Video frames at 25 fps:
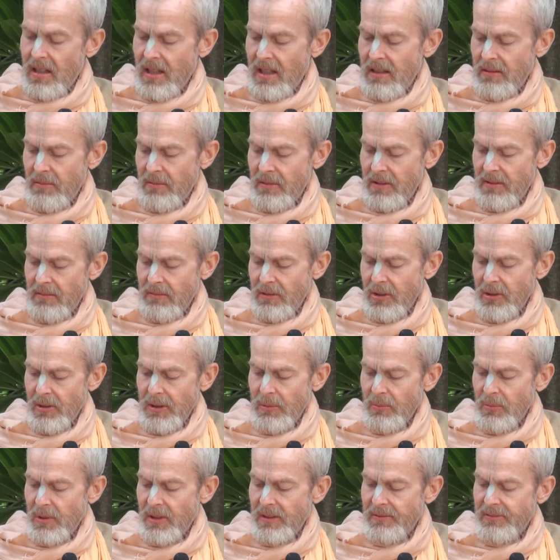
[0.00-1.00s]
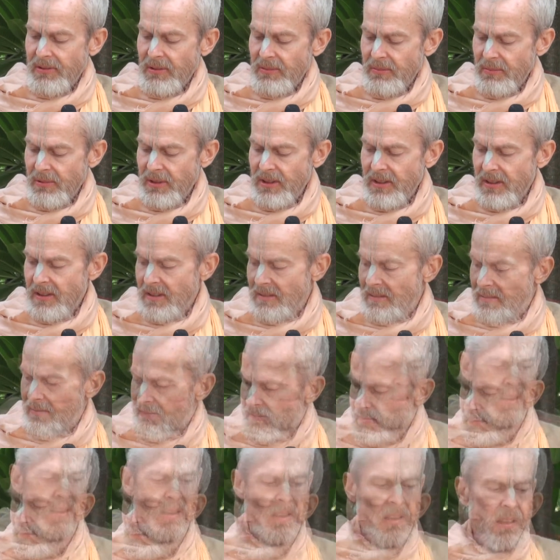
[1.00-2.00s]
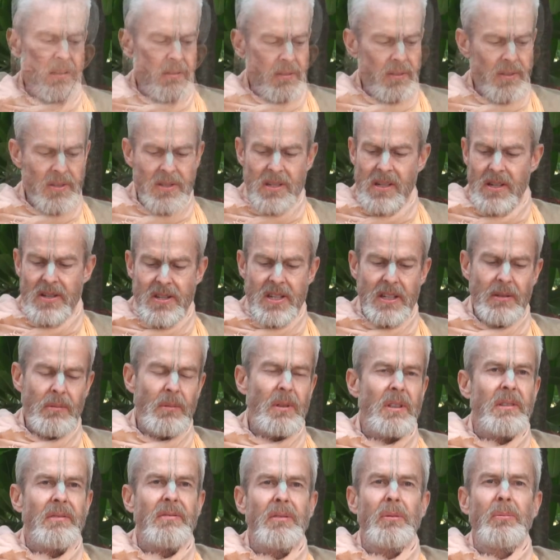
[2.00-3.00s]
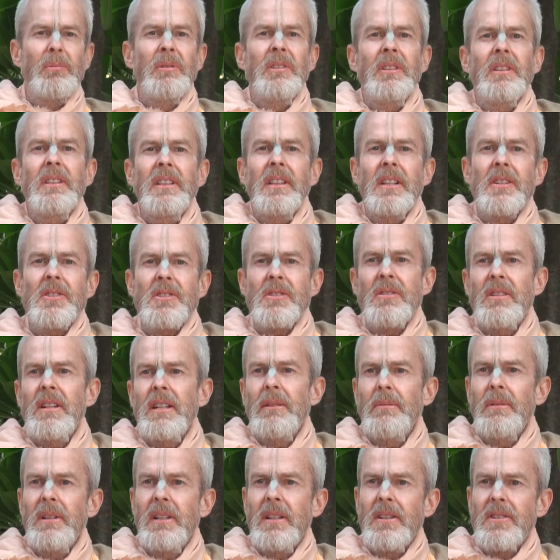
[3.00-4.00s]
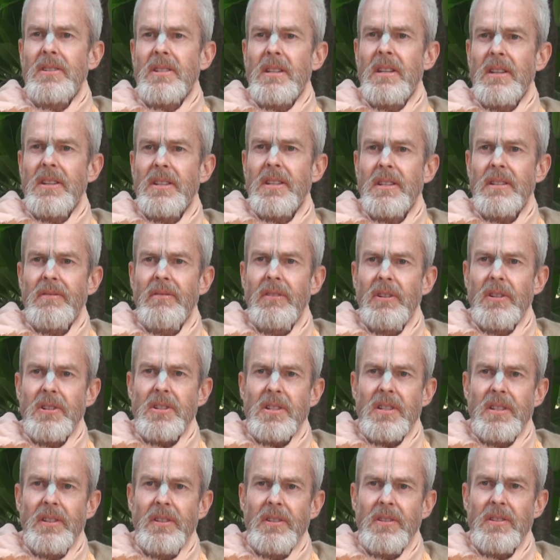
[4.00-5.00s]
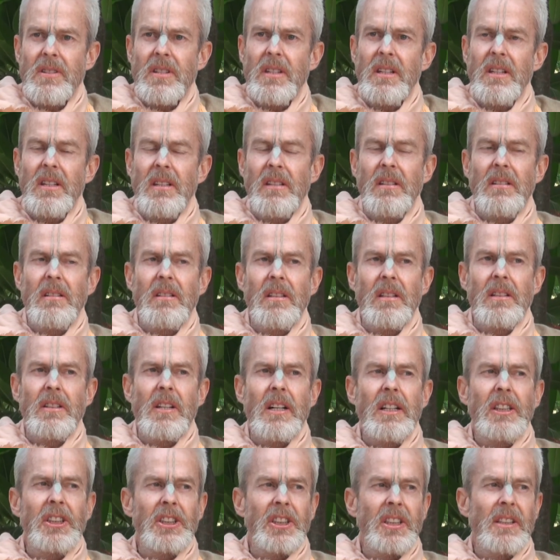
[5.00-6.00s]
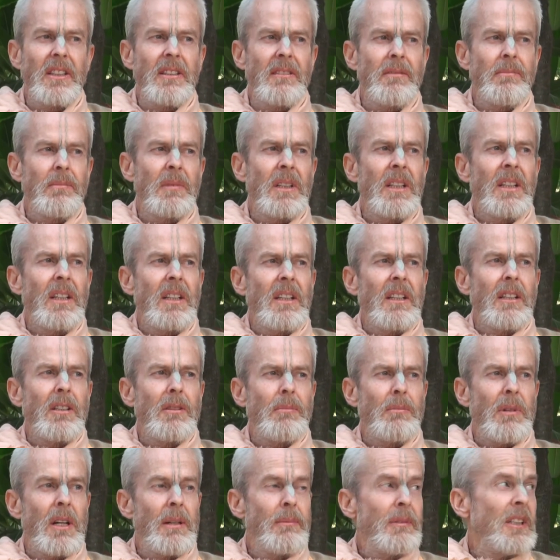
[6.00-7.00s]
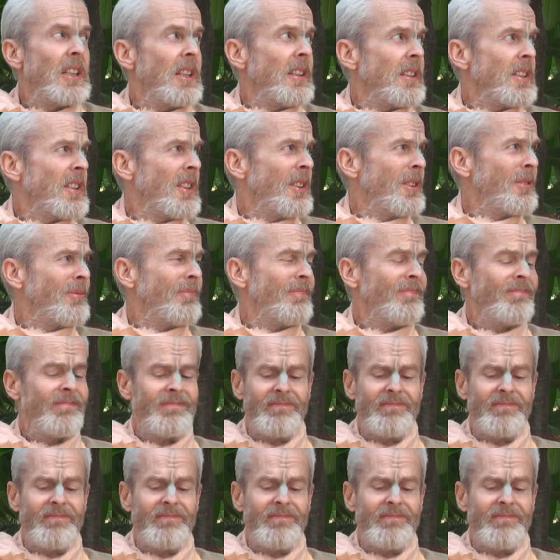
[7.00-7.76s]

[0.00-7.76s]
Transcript: And we're going word for word. We're discussing word for word. Yesterday we discussed verse 13, Adarshanam Marmahatam.